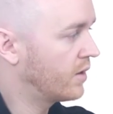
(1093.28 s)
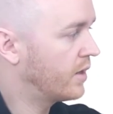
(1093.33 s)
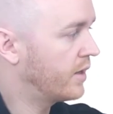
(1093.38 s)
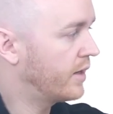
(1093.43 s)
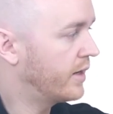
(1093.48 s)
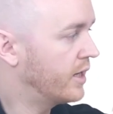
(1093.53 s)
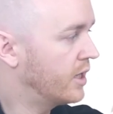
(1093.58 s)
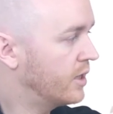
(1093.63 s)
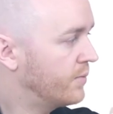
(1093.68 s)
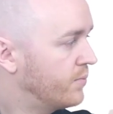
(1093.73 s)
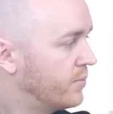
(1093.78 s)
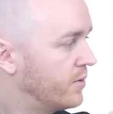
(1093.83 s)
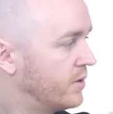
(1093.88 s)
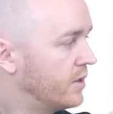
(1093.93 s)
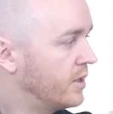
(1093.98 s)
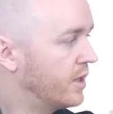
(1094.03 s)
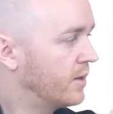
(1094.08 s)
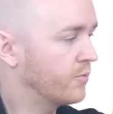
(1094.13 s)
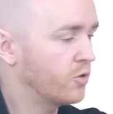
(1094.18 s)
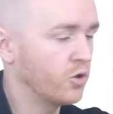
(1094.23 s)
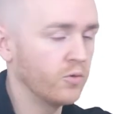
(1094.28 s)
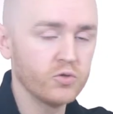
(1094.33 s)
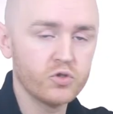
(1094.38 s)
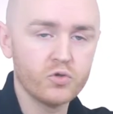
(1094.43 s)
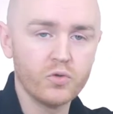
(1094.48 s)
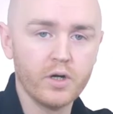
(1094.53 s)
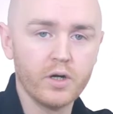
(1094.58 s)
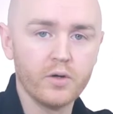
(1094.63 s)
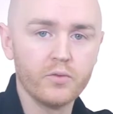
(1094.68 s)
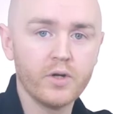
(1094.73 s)
8 p.m. comes
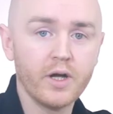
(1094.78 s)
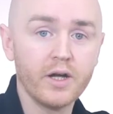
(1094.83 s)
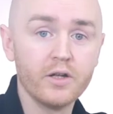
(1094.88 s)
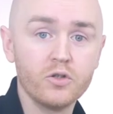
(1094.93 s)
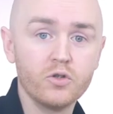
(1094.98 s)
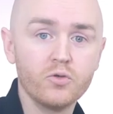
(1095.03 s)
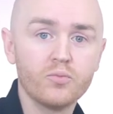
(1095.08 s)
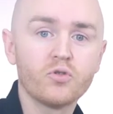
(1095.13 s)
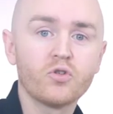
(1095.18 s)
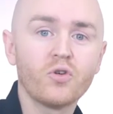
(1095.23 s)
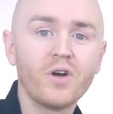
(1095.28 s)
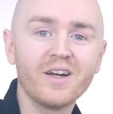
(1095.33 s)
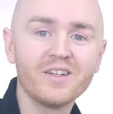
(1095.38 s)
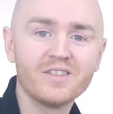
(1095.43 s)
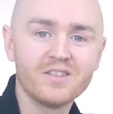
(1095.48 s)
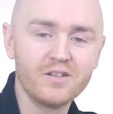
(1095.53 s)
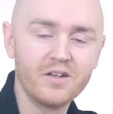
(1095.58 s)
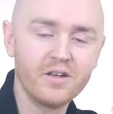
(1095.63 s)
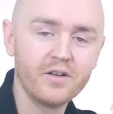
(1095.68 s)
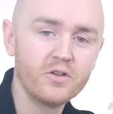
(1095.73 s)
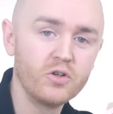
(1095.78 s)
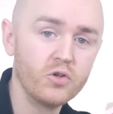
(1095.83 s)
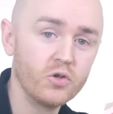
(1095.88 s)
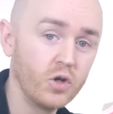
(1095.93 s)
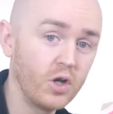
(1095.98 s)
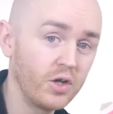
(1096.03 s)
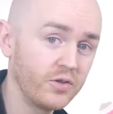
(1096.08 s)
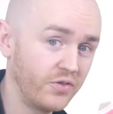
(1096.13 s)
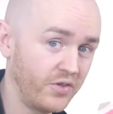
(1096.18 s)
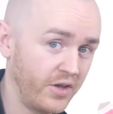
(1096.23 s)
around and you procrastinate. You're
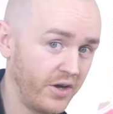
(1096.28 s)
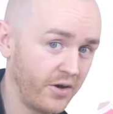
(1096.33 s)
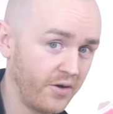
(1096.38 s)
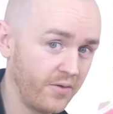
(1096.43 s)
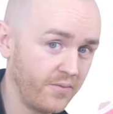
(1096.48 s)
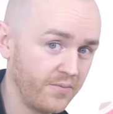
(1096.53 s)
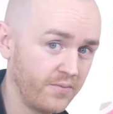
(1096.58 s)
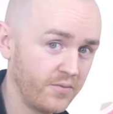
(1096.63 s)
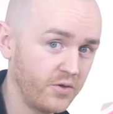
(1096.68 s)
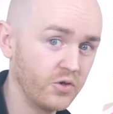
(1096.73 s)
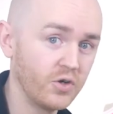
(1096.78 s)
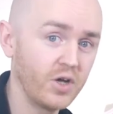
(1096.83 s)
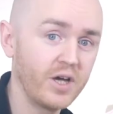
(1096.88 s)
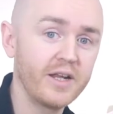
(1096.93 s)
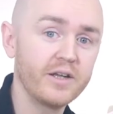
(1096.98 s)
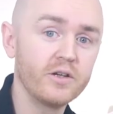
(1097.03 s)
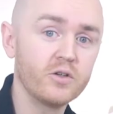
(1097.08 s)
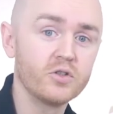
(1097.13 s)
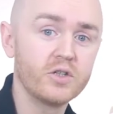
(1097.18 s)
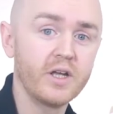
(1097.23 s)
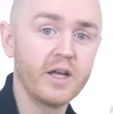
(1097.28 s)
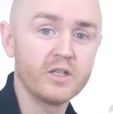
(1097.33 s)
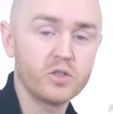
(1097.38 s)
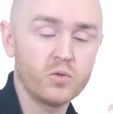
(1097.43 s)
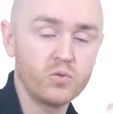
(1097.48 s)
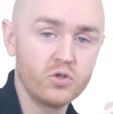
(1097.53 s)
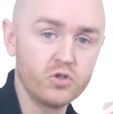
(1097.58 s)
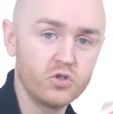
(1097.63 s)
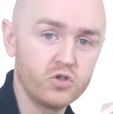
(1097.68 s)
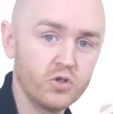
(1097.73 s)
not there. You're not at your desk
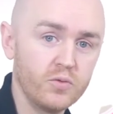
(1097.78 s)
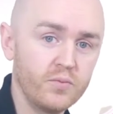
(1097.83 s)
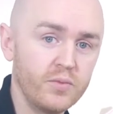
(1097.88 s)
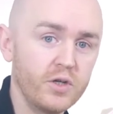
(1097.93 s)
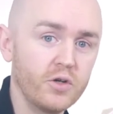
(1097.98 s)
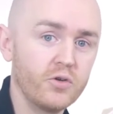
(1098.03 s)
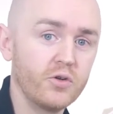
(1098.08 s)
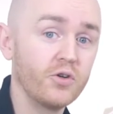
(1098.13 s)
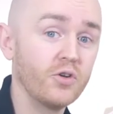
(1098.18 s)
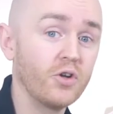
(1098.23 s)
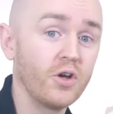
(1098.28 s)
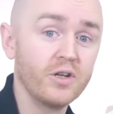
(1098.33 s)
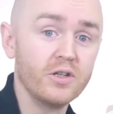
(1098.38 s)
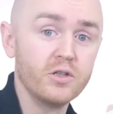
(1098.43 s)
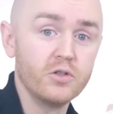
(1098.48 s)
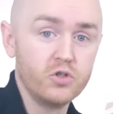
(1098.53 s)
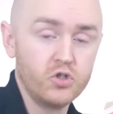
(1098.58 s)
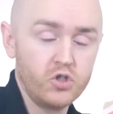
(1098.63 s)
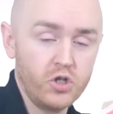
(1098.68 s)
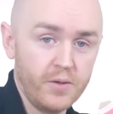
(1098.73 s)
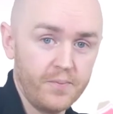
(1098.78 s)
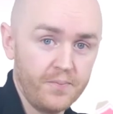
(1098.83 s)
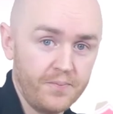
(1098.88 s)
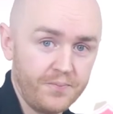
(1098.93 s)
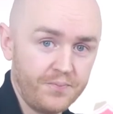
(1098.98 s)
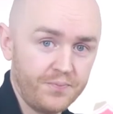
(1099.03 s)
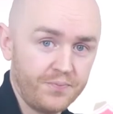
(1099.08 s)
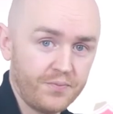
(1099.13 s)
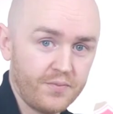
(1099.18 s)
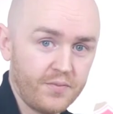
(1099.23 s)
where you should be, or you're not in the gym,
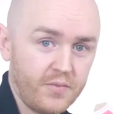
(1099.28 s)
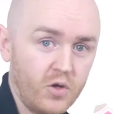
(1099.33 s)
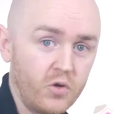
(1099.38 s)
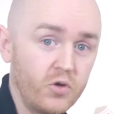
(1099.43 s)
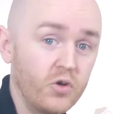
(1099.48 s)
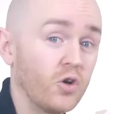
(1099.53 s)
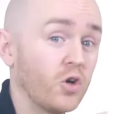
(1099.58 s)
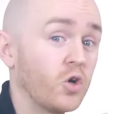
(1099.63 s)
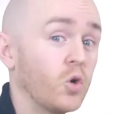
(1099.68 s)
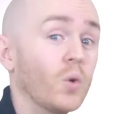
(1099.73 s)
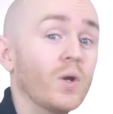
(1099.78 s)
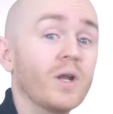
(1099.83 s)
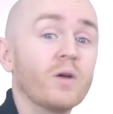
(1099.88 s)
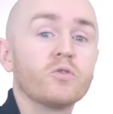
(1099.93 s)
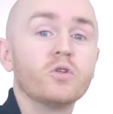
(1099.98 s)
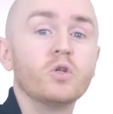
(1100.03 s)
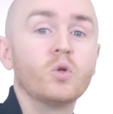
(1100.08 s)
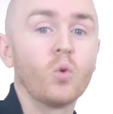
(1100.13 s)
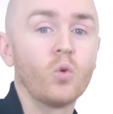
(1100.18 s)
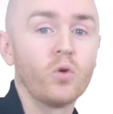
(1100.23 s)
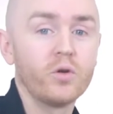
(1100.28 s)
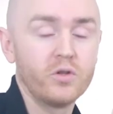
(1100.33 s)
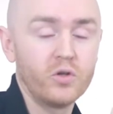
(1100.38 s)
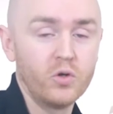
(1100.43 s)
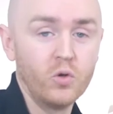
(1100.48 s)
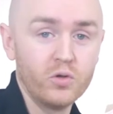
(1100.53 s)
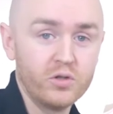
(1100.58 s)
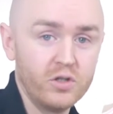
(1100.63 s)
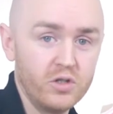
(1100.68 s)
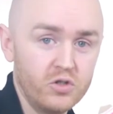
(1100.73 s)
or you're not going out the door to
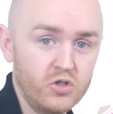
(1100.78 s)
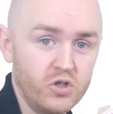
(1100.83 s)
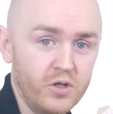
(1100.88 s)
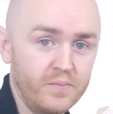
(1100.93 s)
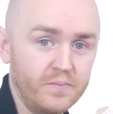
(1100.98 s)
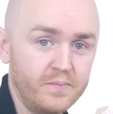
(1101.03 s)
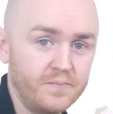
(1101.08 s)
go to the gym.